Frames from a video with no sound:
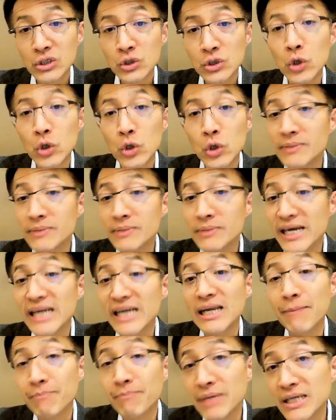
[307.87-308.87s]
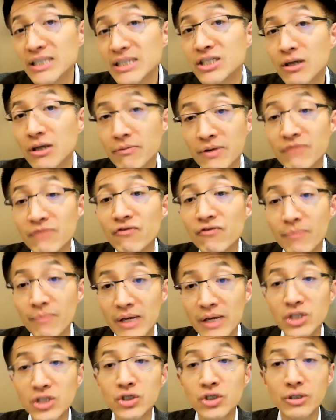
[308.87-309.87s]
to obtain a piece of
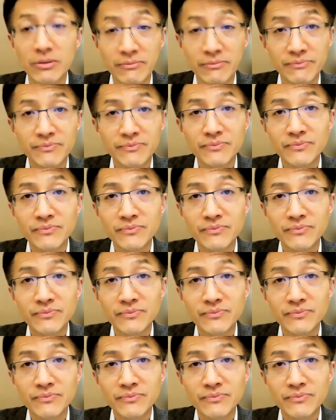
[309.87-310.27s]
information.